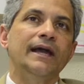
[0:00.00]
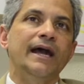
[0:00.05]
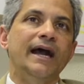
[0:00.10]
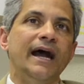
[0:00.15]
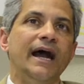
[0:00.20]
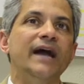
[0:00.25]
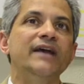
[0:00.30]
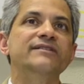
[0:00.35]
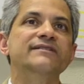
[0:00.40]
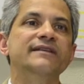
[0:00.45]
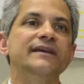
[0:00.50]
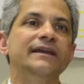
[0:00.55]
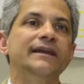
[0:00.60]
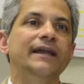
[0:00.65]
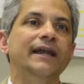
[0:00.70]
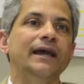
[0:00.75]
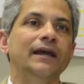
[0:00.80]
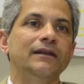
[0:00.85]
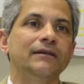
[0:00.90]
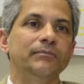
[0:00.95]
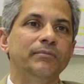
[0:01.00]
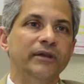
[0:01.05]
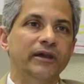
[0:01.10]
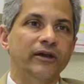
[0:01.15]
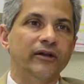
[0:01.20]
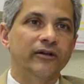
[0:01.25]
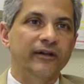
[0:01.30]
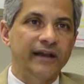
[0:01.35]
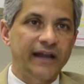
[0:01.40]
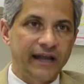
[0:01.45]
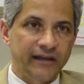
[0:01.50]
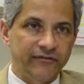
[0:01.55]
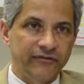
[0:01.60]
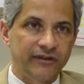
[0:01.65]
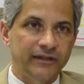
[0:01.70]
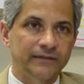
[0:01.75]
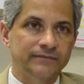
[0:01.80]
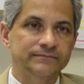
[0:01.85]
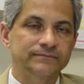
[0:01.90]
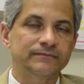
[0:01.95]
as they get bigger and
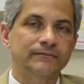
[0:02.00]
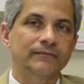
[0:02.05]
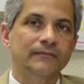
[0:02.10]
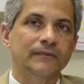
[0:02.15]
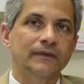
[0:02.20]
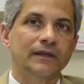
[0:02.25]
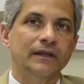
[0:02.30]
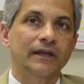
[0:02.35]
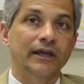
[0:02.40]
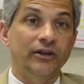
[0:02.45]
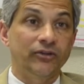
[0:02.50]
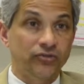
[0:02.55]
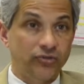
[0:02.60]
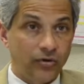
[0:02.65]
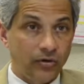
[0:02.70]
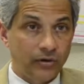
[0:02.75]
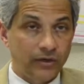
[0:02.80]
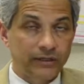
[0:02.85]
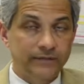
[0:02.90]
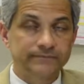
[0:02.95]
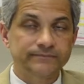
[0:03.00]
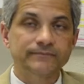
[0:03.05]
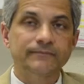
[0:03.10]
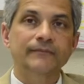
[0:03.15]
heavier and taller,